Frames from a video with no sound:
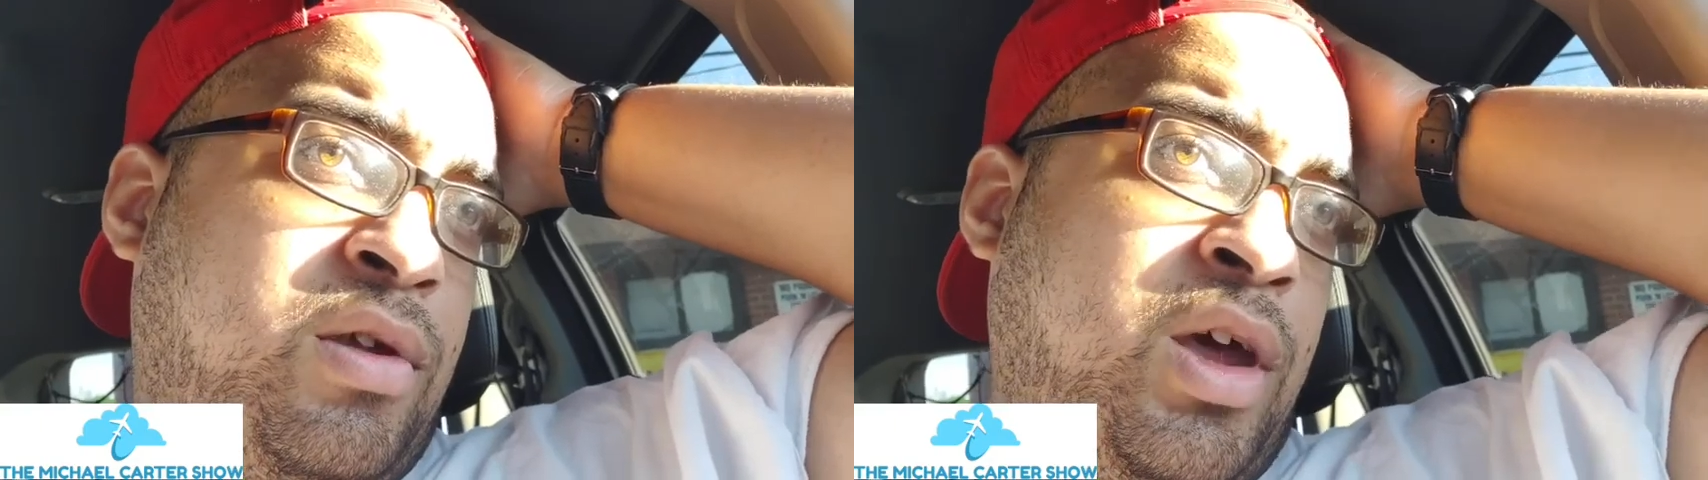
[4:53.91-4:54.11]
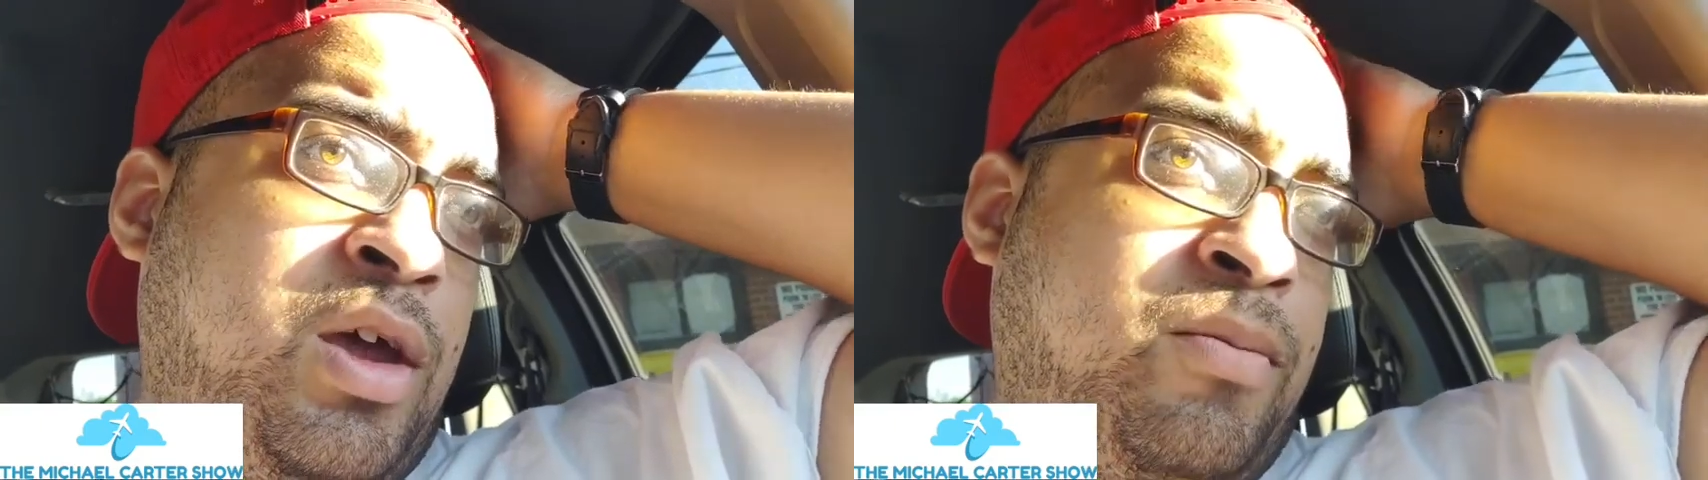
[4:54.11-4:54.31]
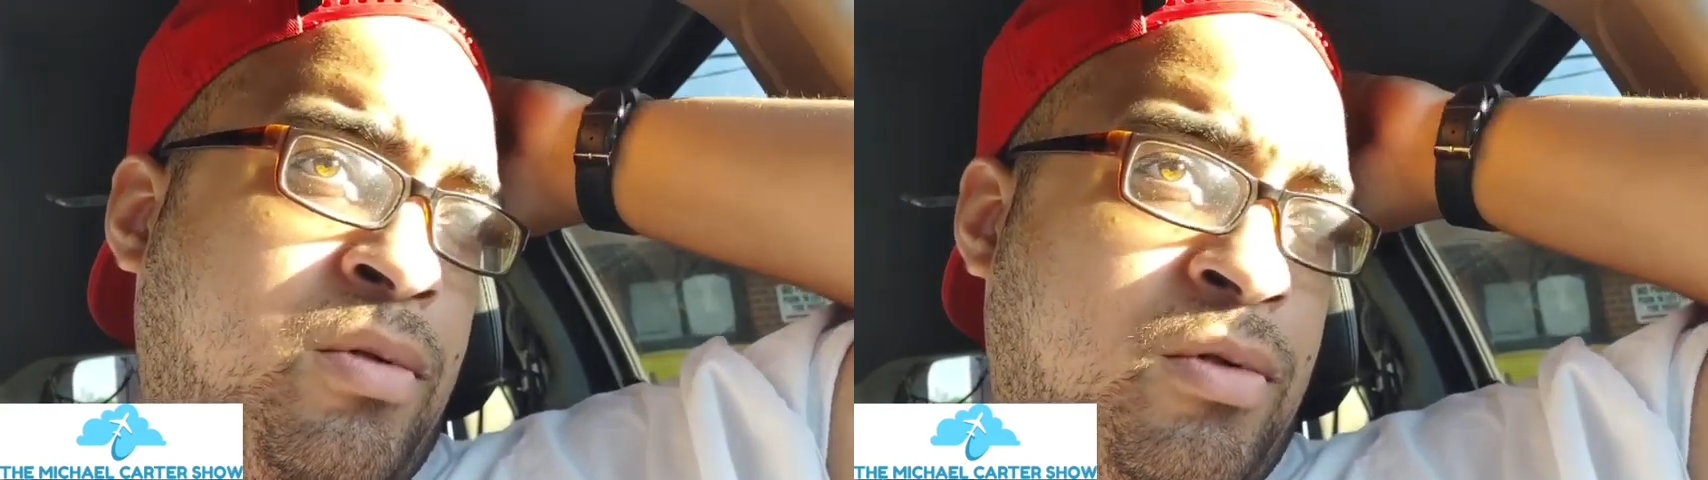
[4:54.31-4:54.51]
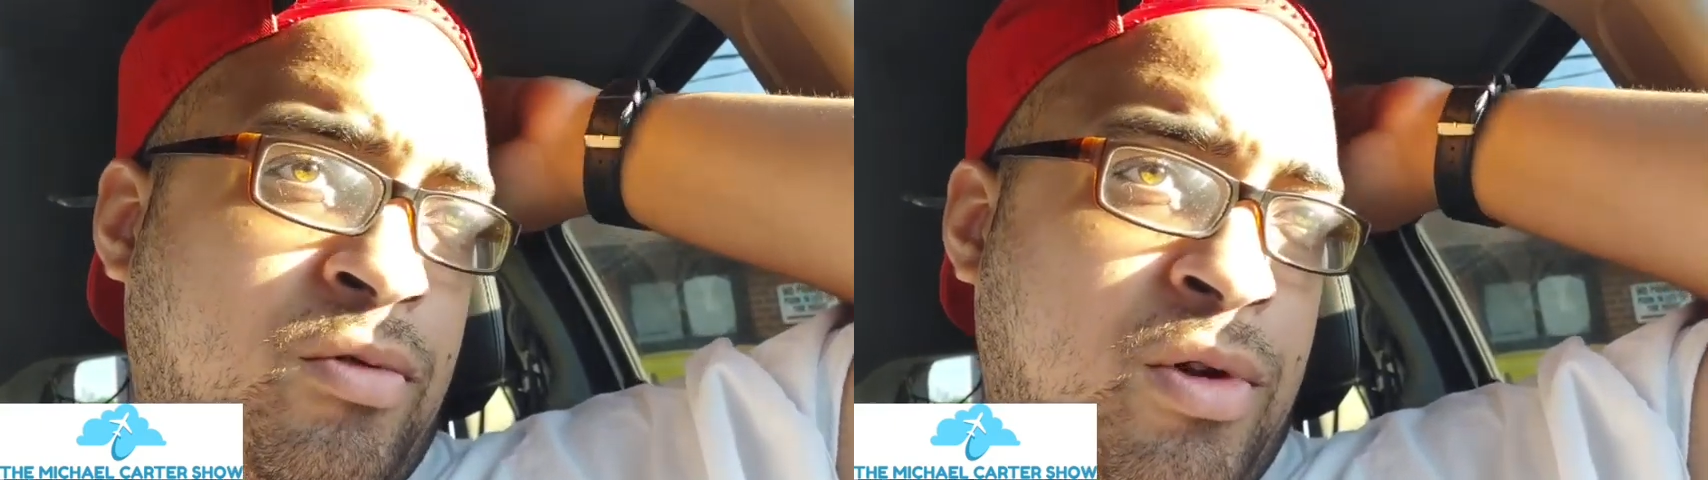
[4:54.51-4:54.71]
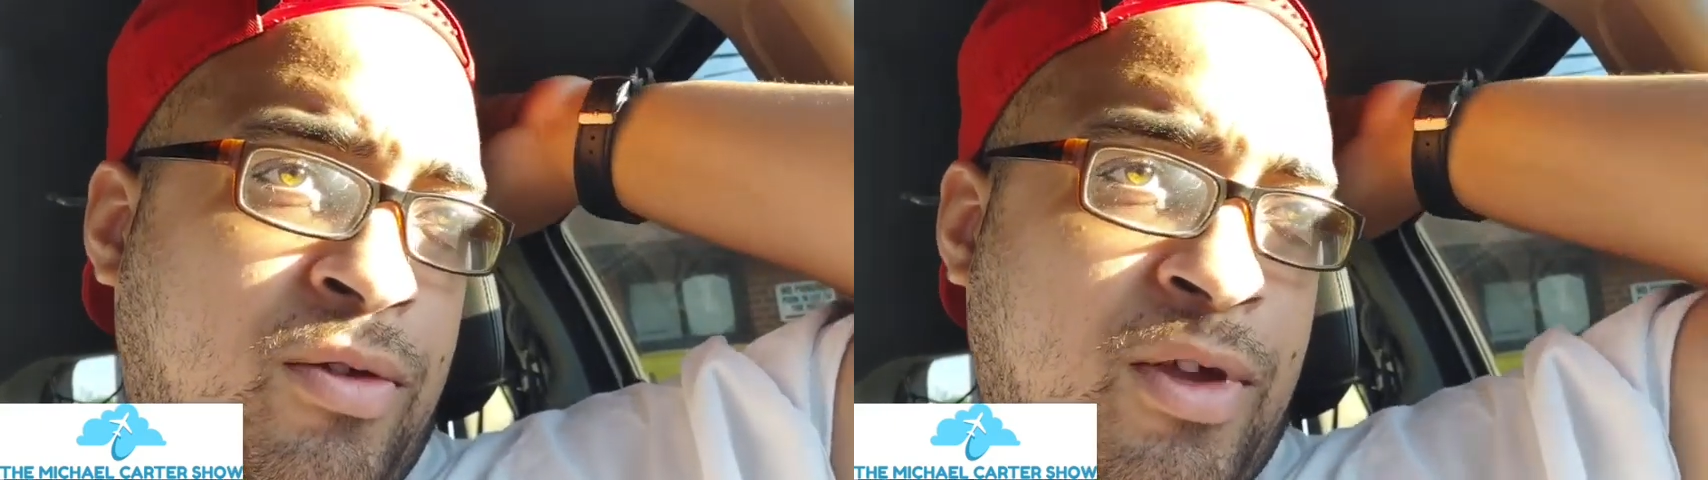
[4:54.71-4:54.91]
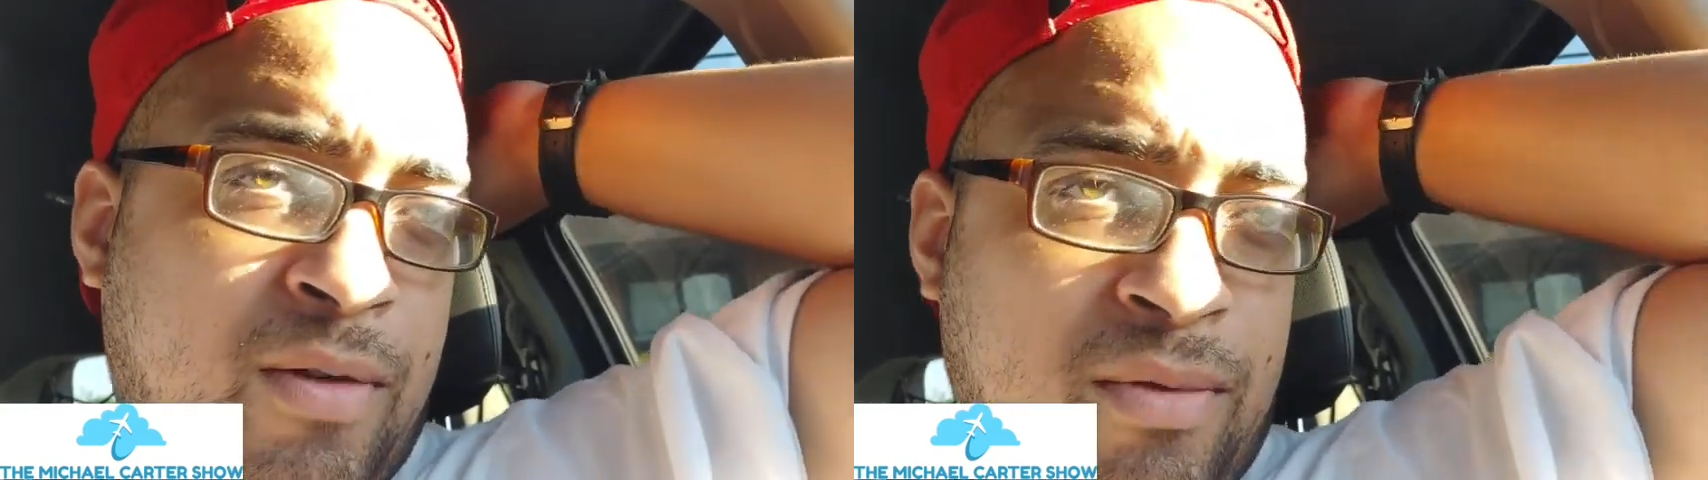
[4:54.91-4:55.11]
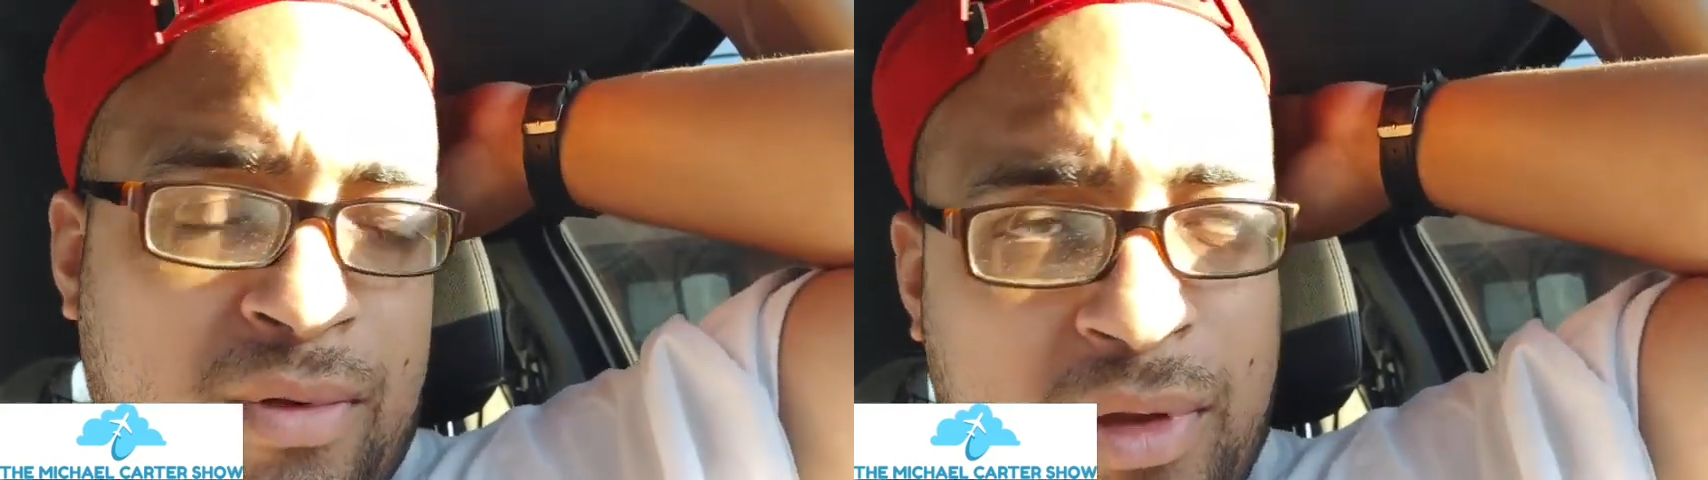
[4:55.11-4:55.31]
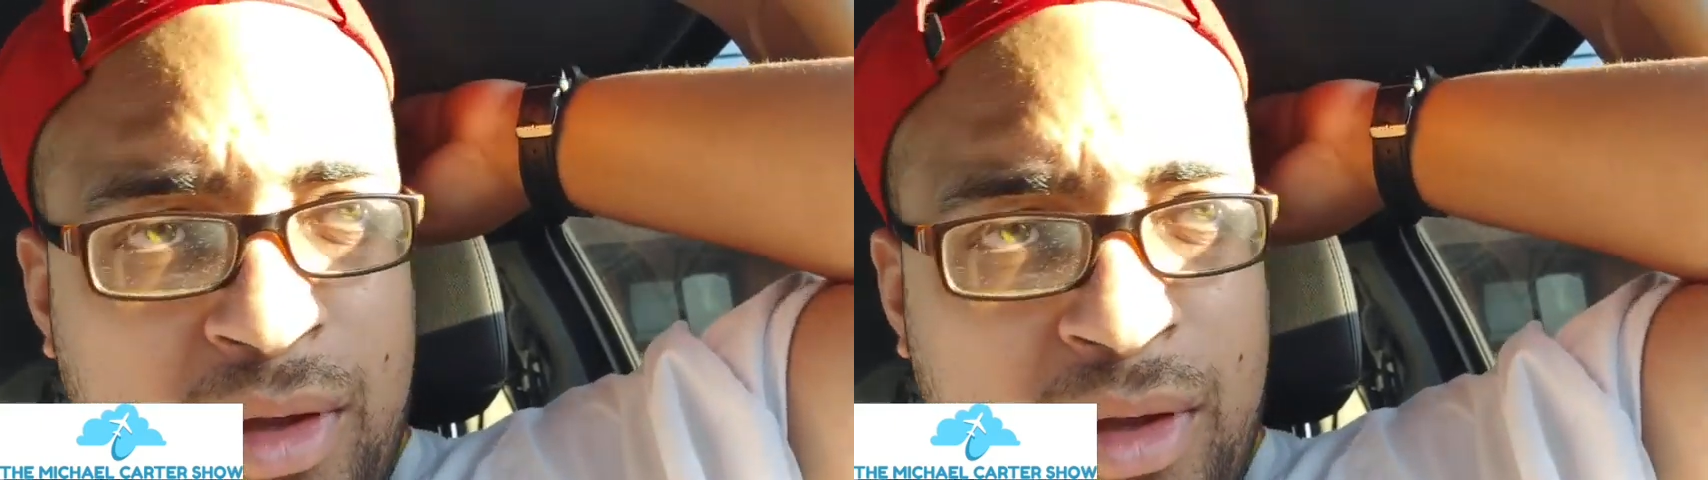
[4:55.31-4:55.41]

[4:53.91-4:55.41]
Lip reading: April 27th,